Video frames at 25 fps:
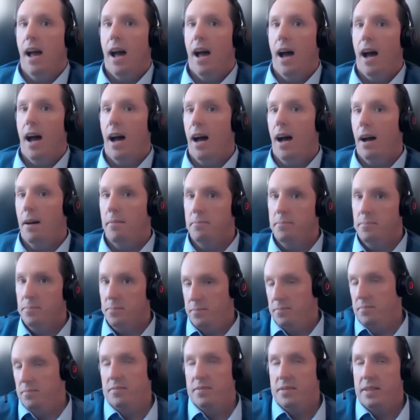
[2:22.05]
The
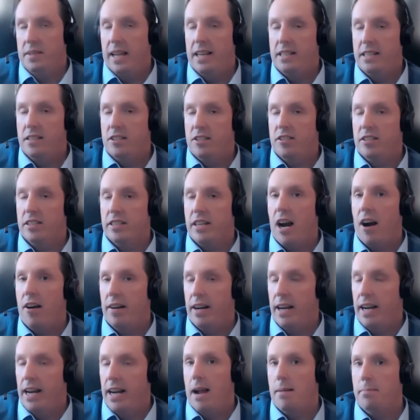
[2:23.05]
industry is
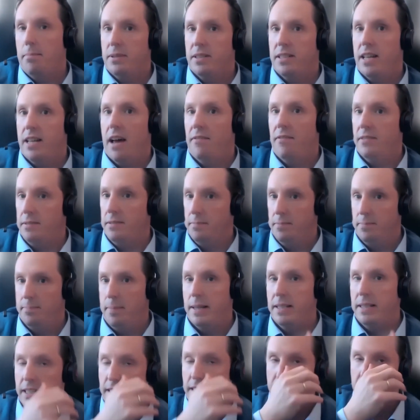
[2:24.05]
currently in AMP7,
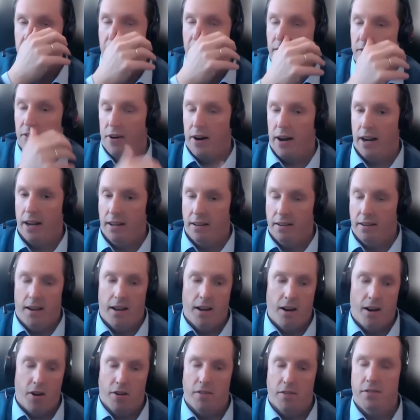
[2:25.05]
busy delivering
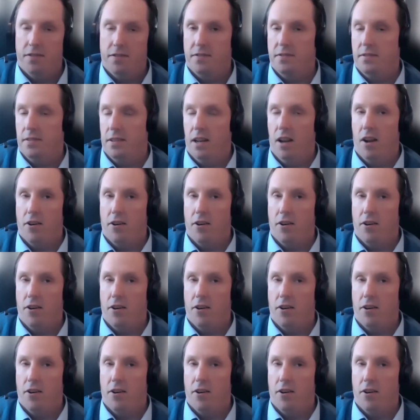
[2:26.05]
a lot of